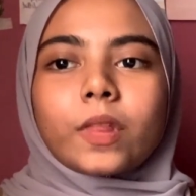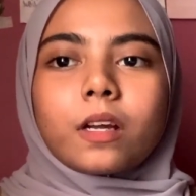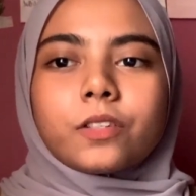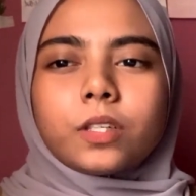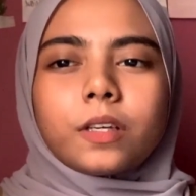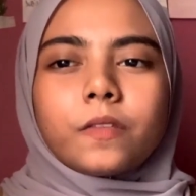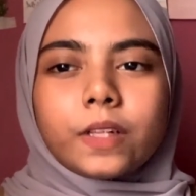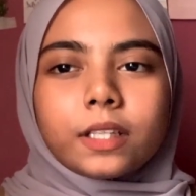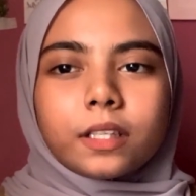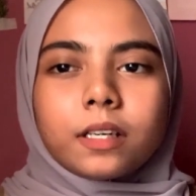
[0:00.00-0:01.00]
A trickling
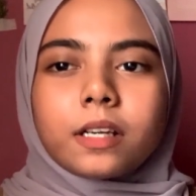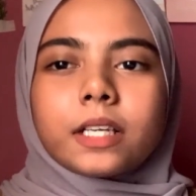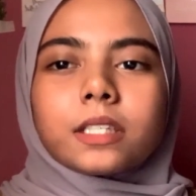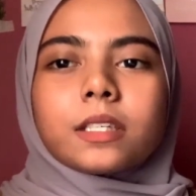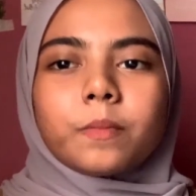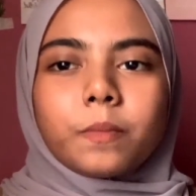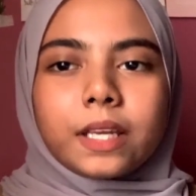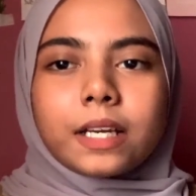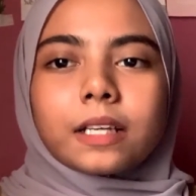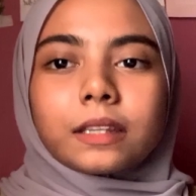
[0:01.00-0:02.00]
filter is simply
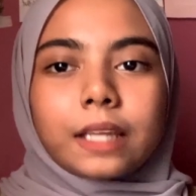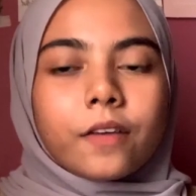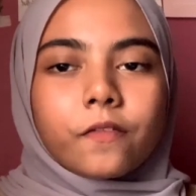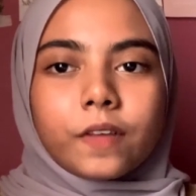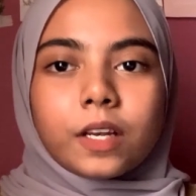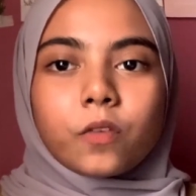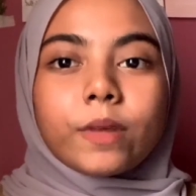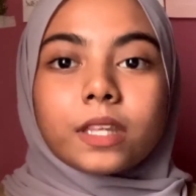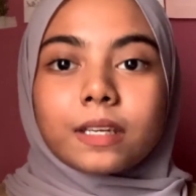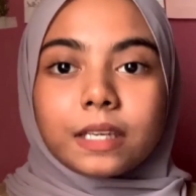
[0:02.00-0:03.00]
a tank filled with
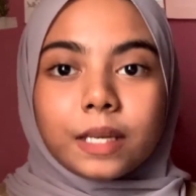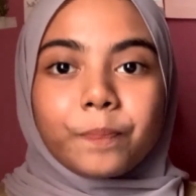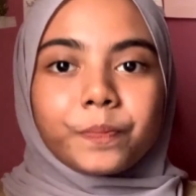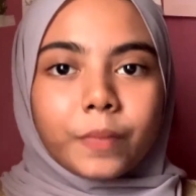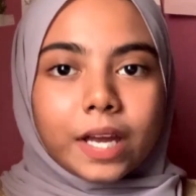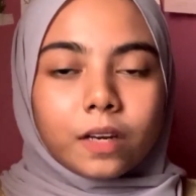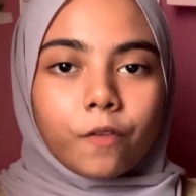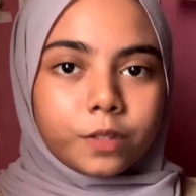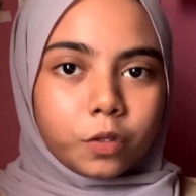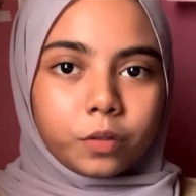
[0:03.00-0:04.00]
a deep bed of
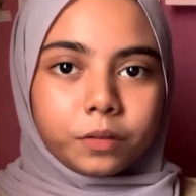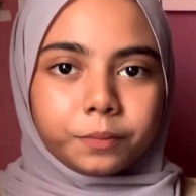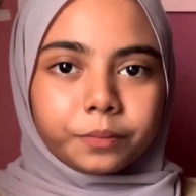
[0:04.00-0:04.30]
stone.